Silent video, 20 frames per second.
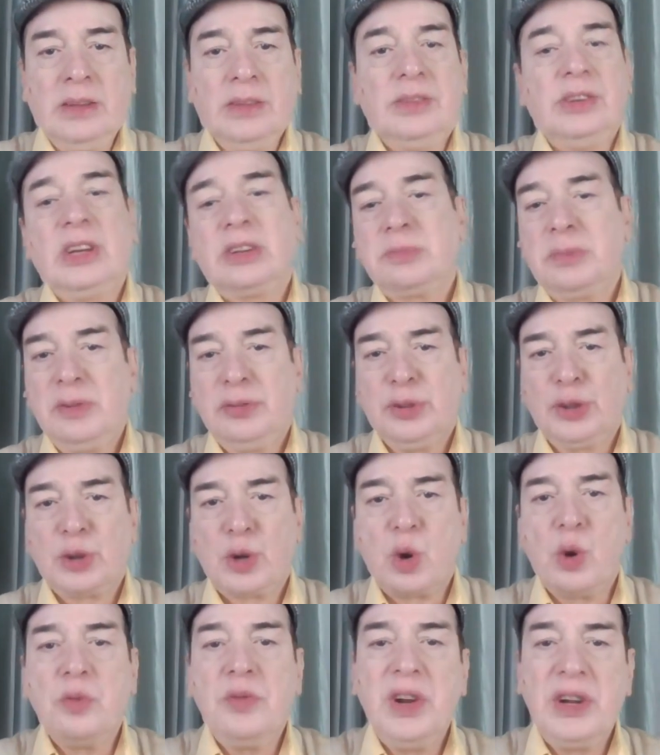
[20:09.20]
Just before
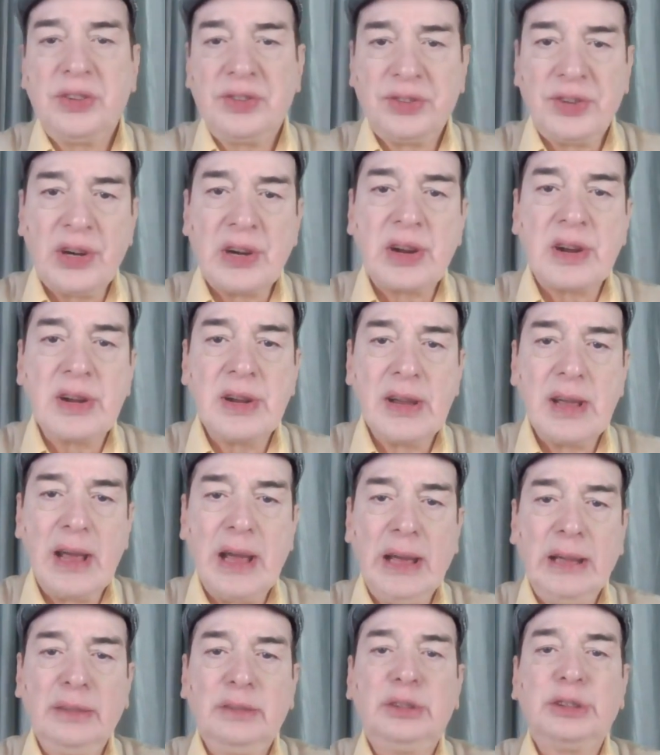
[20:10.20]
COVID struck,
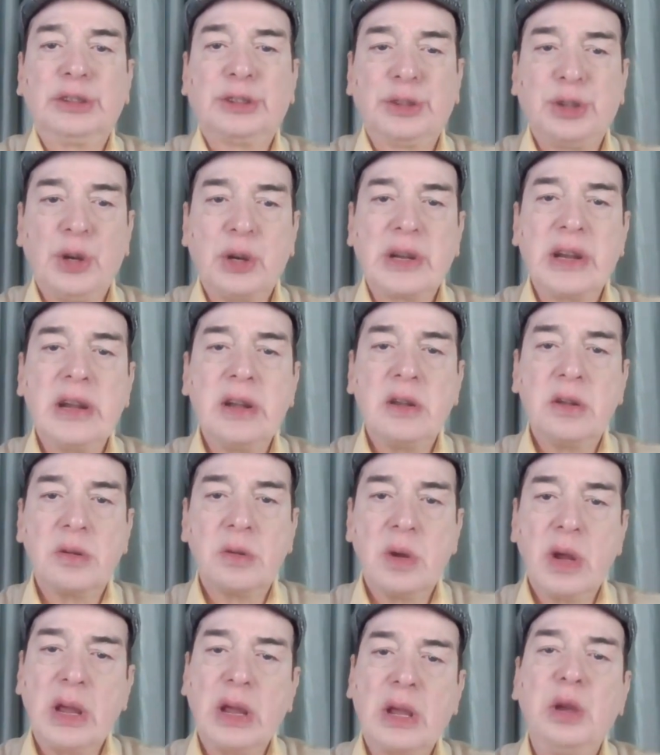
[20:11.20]
I was talking
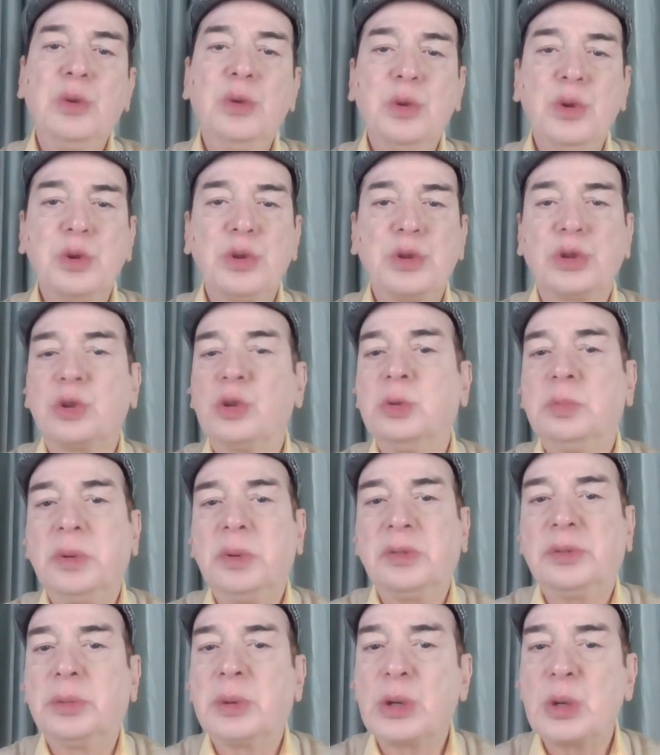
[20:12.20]
to a huge group
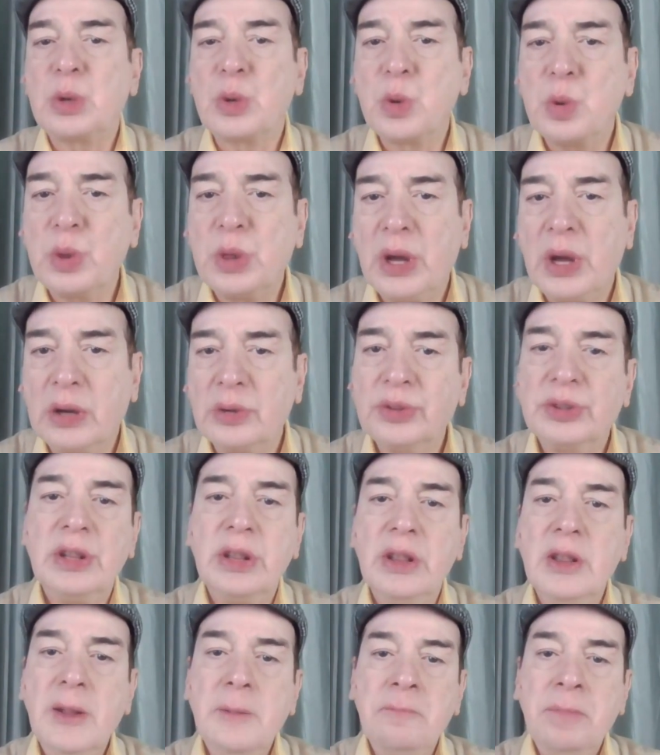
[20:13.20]
of about
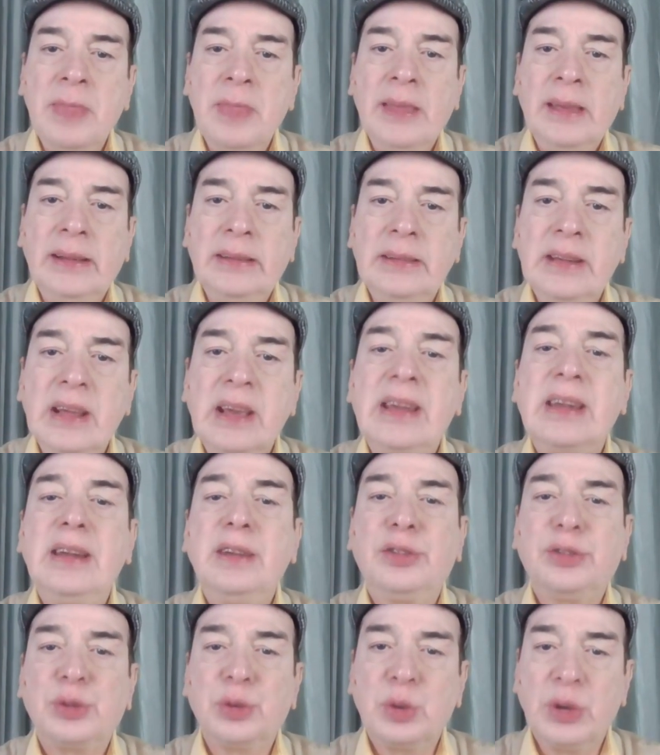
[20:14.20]
2,000 degree
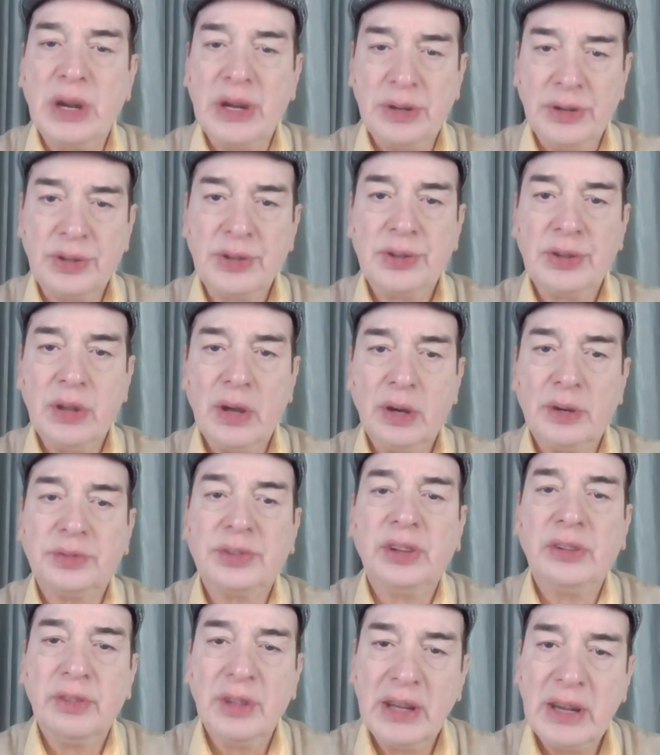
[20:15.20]
students of
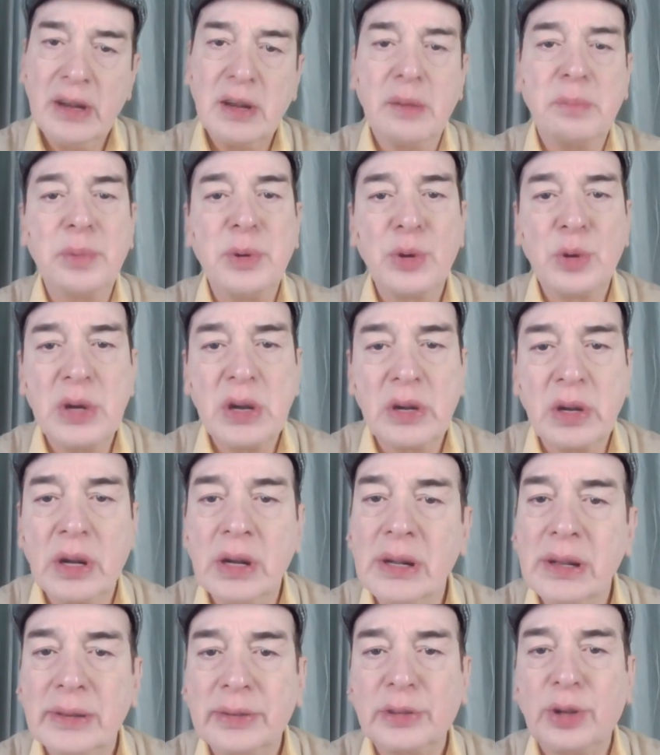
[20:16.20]
a very reputed
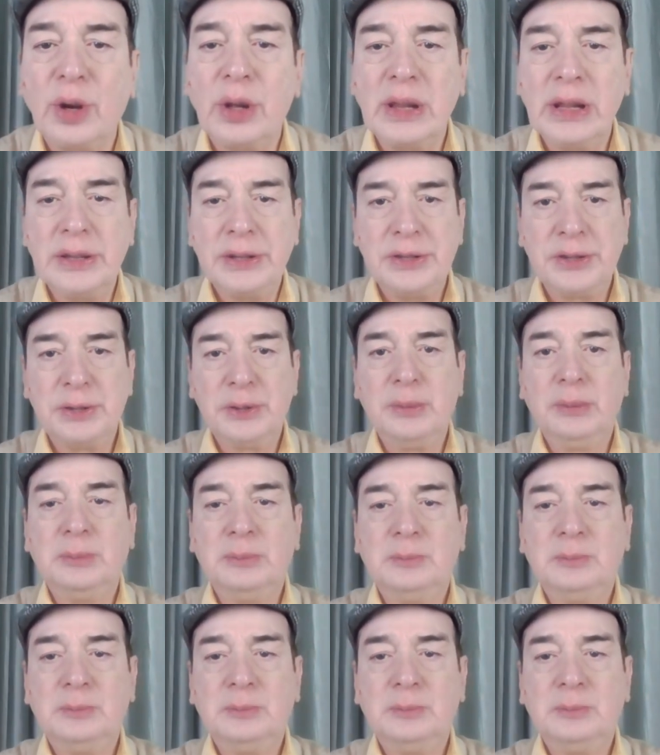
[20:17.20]
girls' college.